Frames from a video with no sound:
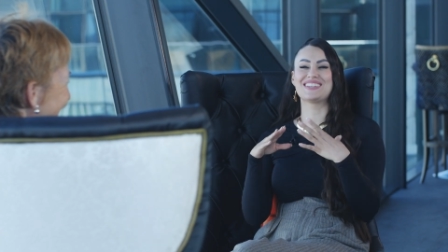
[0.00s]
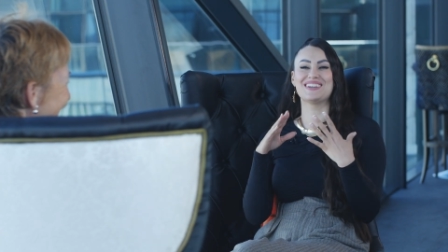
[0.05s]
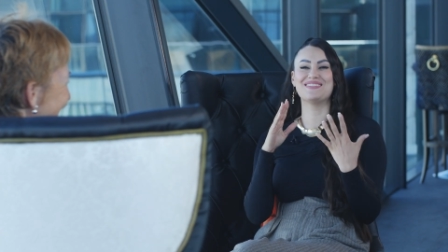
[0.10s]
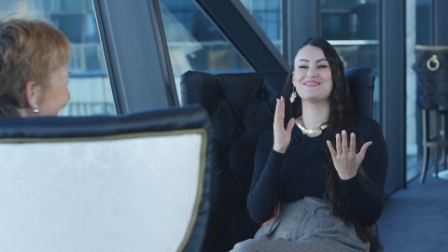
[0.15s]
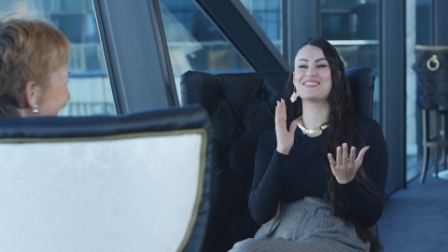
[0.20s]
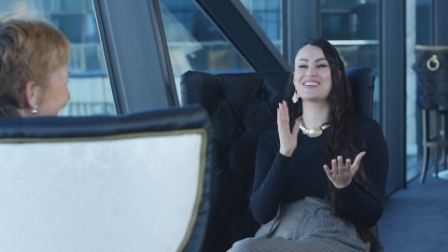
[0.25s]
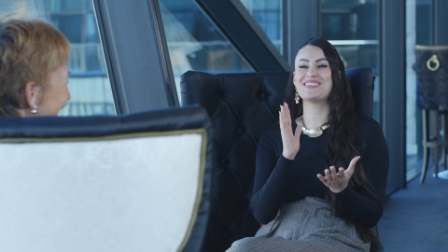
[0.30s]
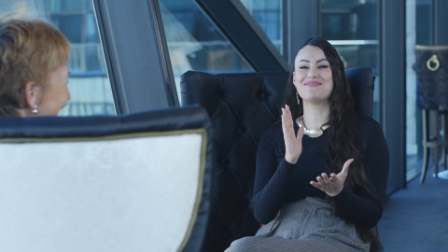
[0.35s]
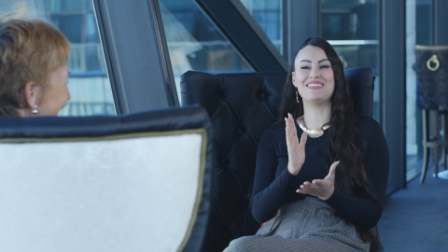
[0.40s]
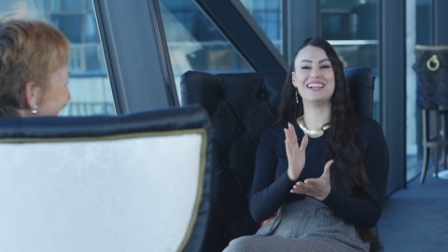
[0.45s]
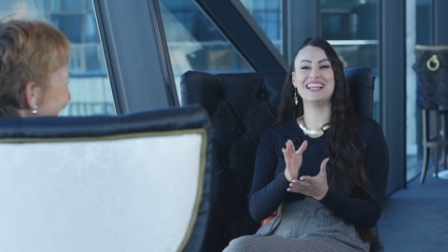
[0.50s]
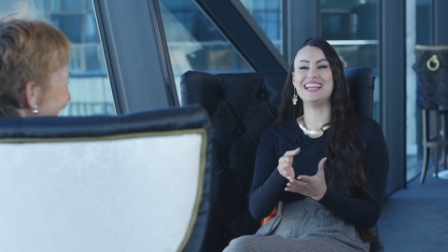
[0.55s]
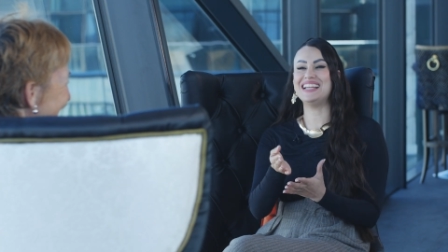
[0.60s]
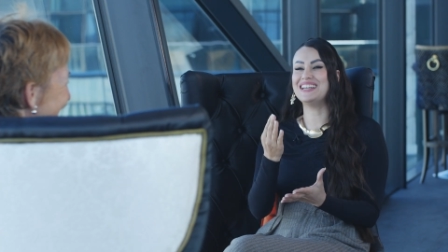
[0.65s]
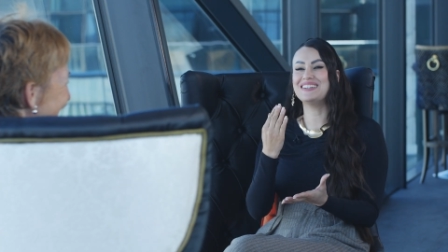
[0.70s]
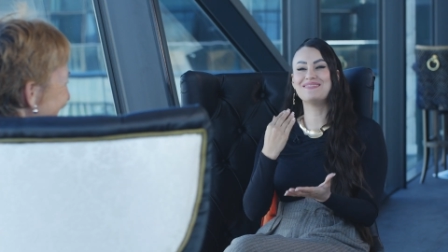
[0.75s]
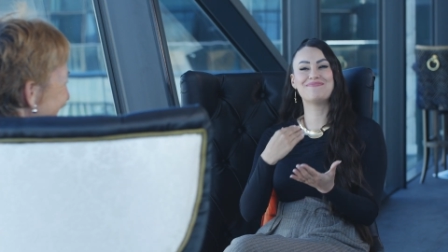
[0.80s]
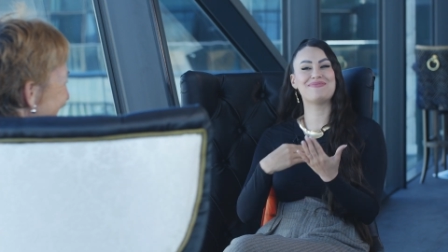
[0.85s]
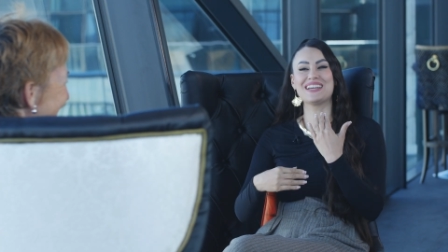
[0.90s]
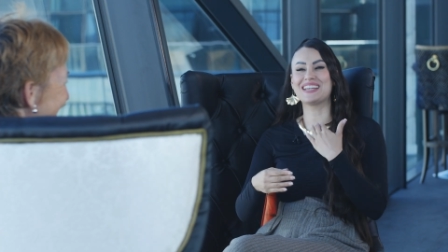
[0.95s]
I'm
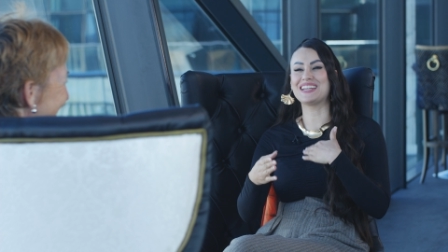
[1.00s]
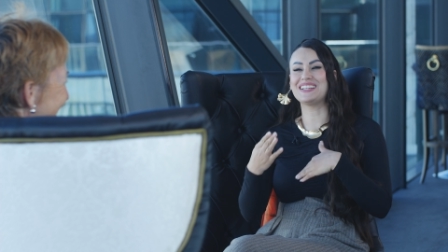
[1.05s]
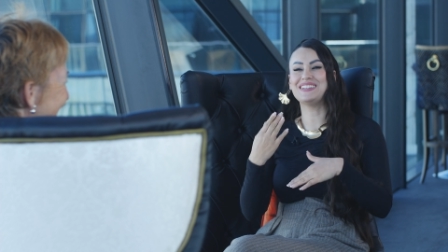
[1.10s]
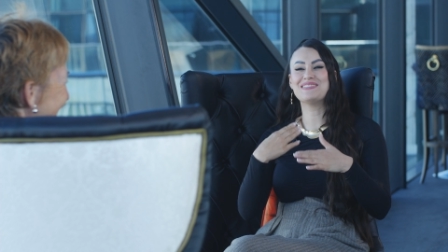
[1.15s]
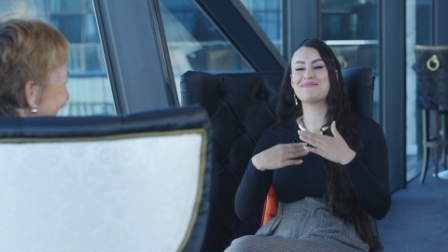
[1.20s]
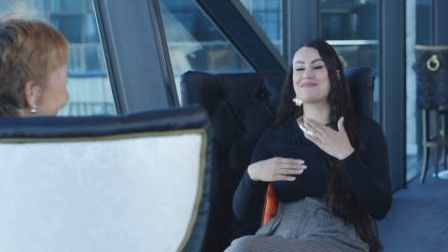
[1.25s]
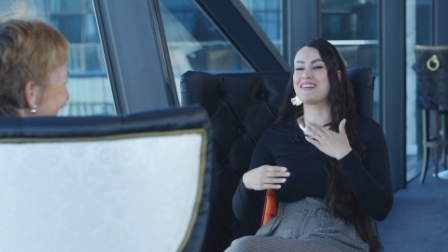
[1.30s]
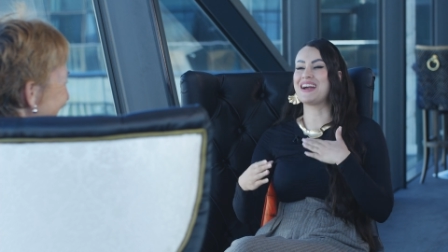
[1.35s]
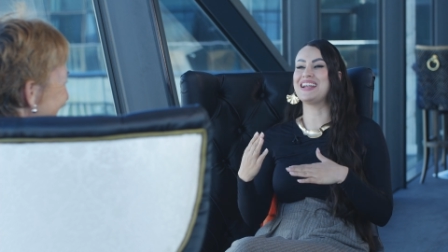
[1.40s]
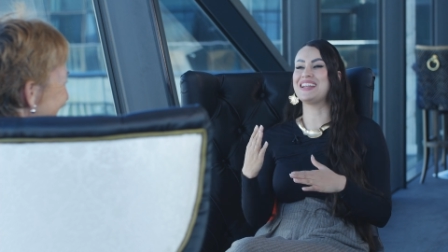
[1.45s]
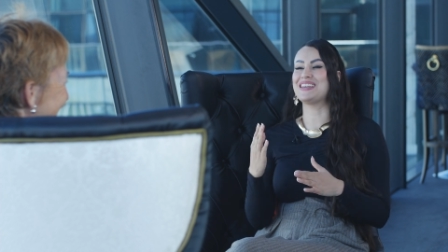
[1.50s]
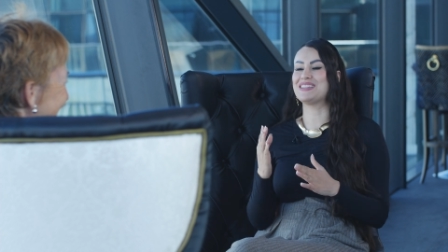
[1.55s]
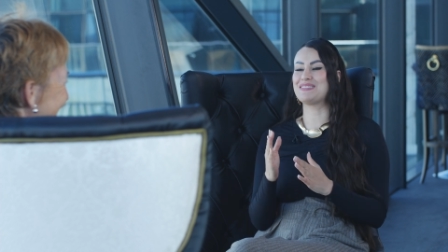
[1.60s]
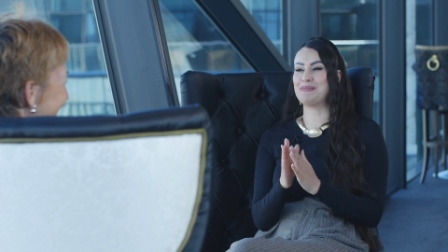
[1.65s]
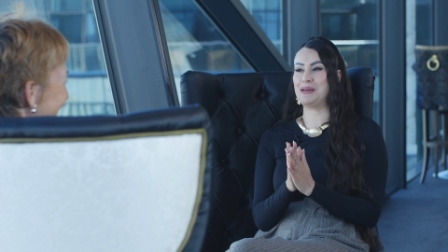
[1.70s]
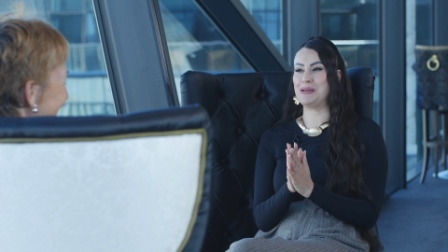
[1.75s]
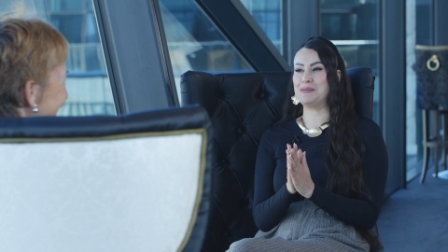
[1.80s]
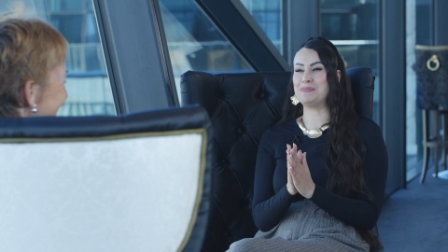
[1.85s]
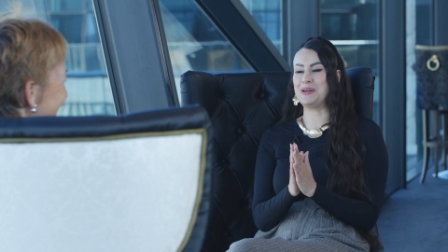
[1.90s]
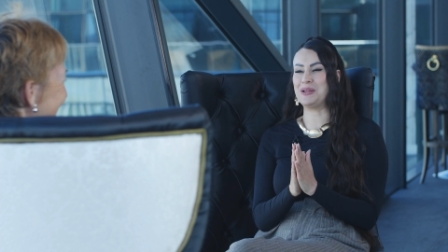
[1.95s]
completely unpicking your brain at the
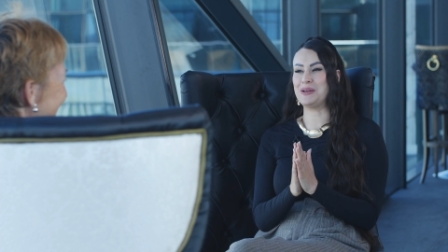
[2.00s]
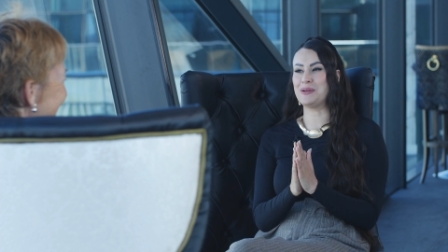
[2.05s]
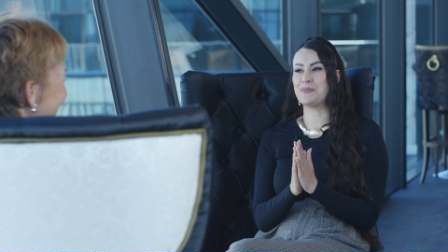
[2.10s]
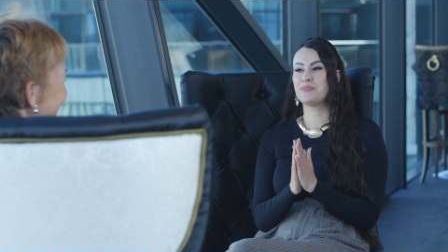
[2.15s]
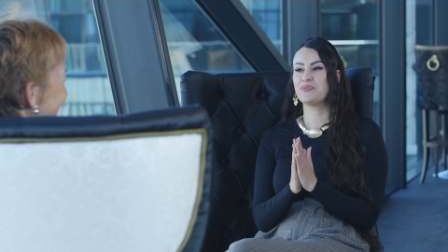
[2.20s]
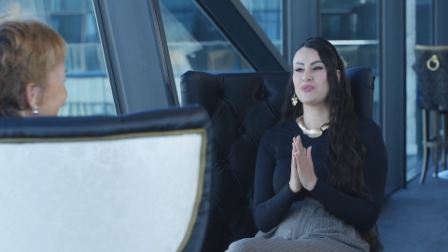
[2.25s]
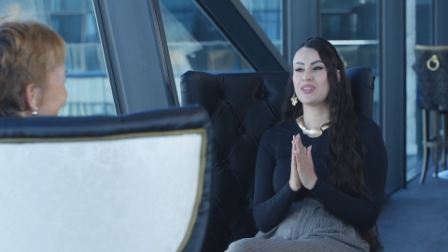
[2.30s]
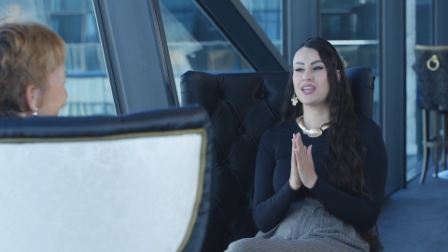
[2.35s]
moment.